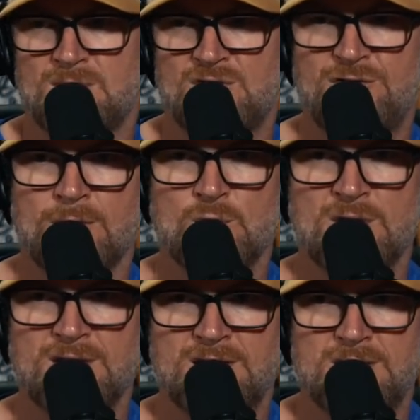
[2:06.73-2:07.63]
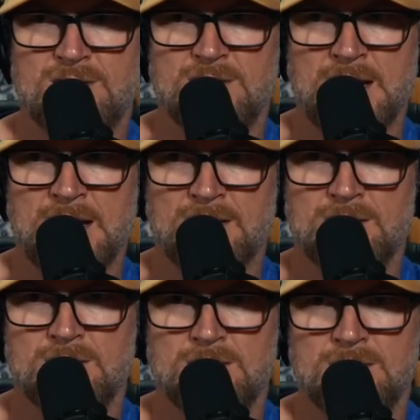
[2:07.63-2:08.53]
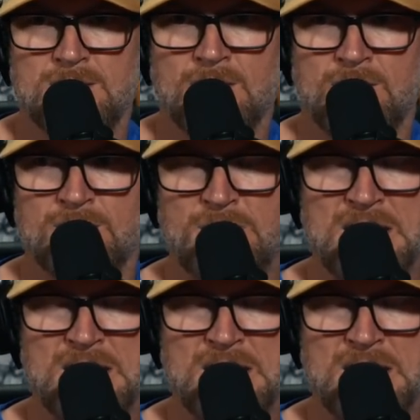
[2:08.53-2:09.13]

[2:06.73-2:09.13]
someone that you know could